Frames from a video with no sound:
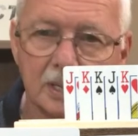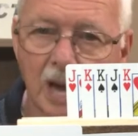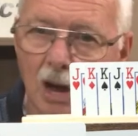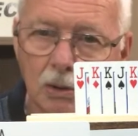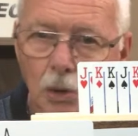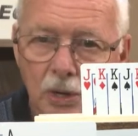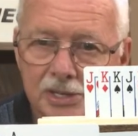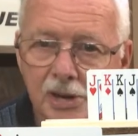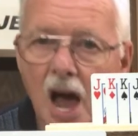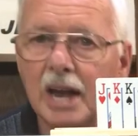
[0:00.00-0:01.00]
Now, of
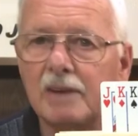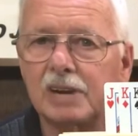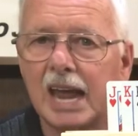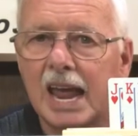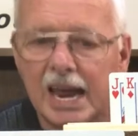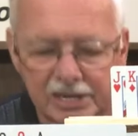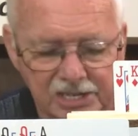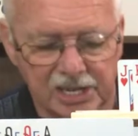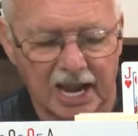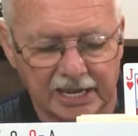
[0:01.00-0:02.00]
course, not every hand
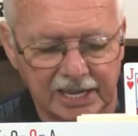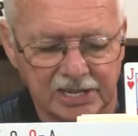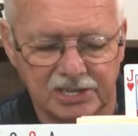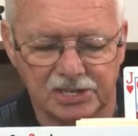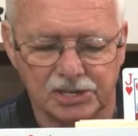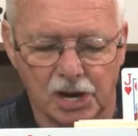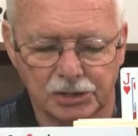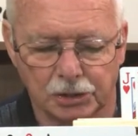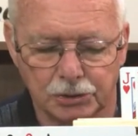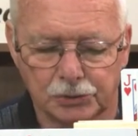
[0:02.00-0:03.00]
is like this. It's
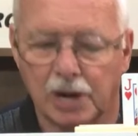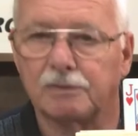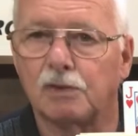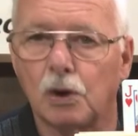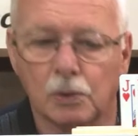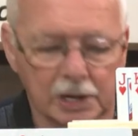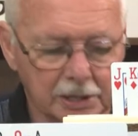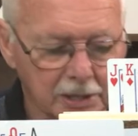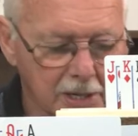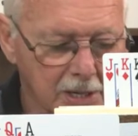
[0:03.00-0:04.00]
not so straightforward.
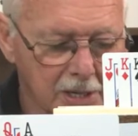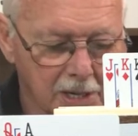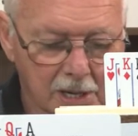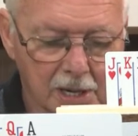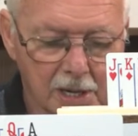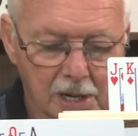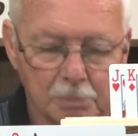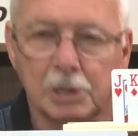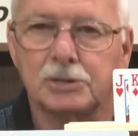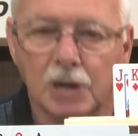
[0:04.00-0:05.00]

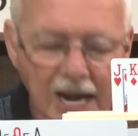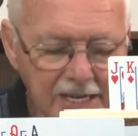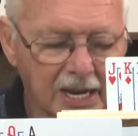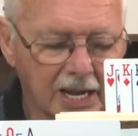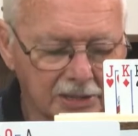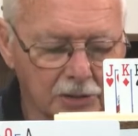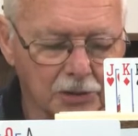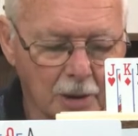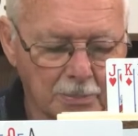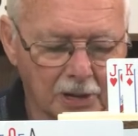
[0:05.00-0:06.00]
But trying to get the
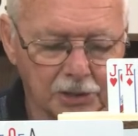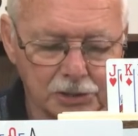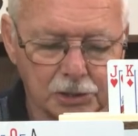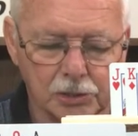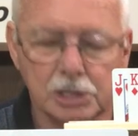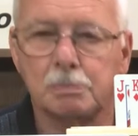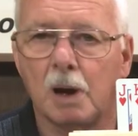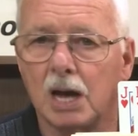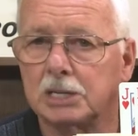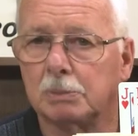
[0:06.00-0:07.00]
trump out as soon as
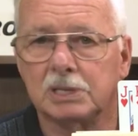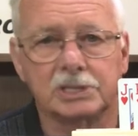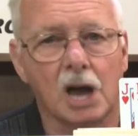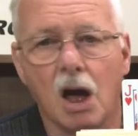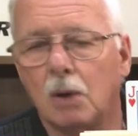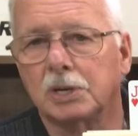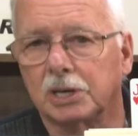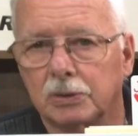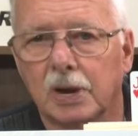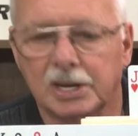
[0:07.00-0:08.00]
possible is always
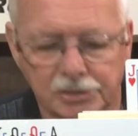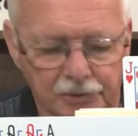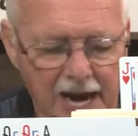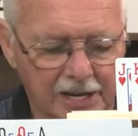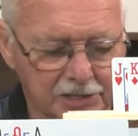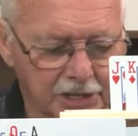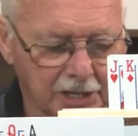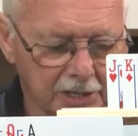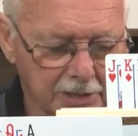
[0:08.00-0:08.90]
a great strategy.